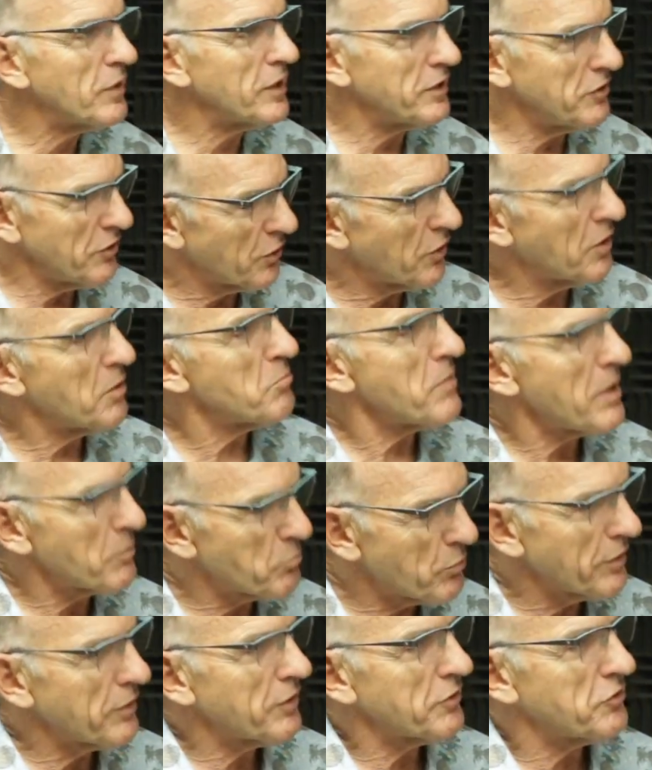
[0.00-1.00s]
And you're a
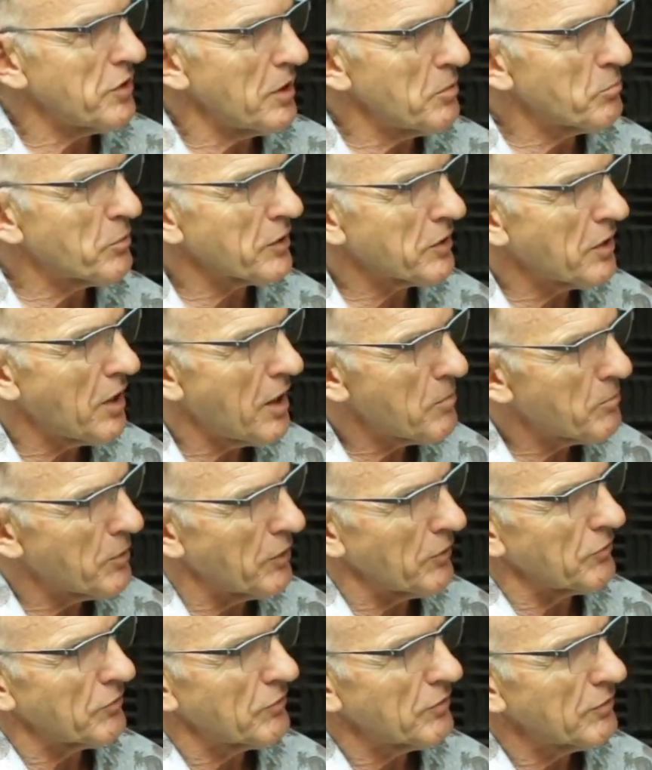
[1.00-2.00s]
member of the Chamber of
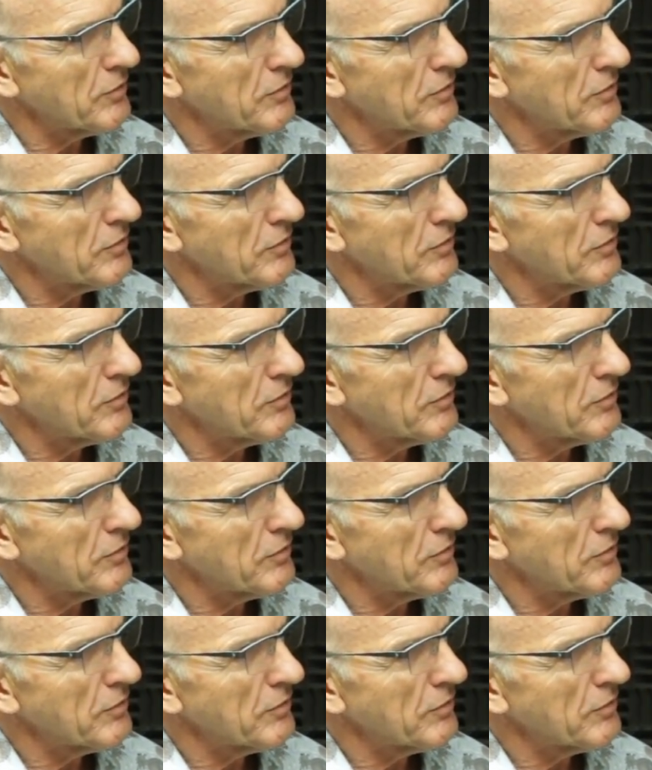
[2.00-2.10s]
Commerce.